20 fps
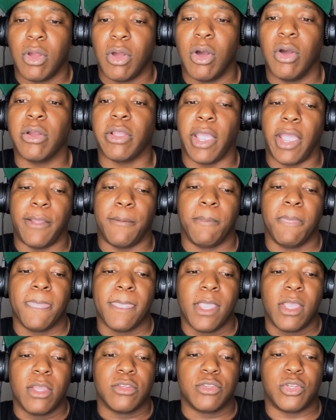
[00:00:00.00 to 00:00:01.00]
Okay.
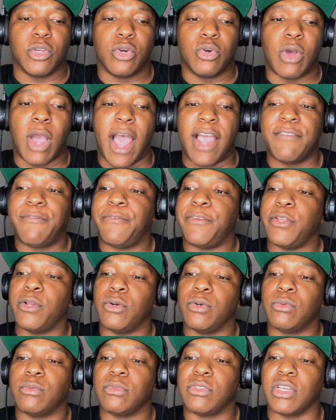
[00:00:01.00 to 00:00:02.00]
So I
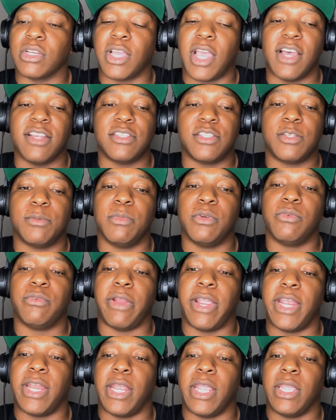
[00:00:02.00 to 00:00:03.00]
feel the customer
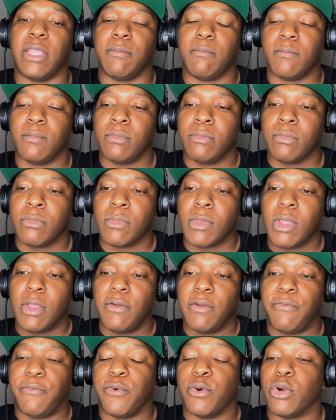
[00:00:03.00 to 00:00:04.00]
rating
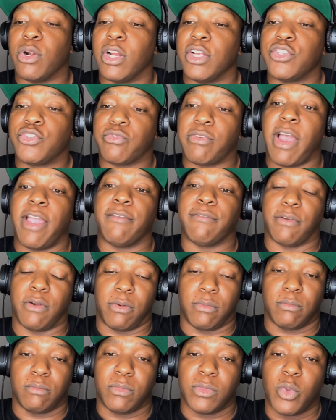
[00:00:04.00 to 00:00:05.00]
for a driver,
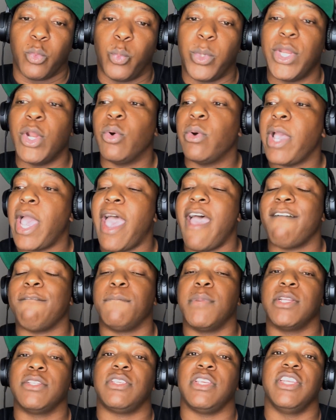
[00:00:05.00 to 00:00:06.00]
we don't have
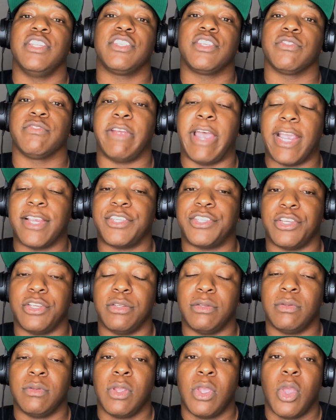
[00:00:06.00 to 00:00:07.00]
much
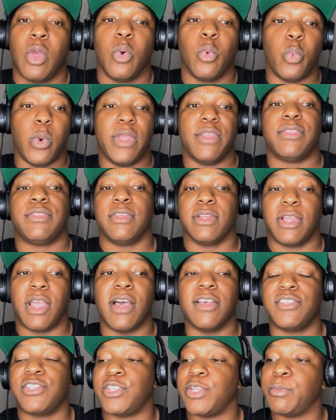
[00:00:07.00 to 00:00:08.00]
interaction with the
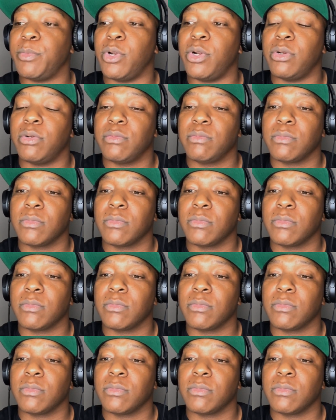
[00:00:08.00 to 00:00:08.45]
customer.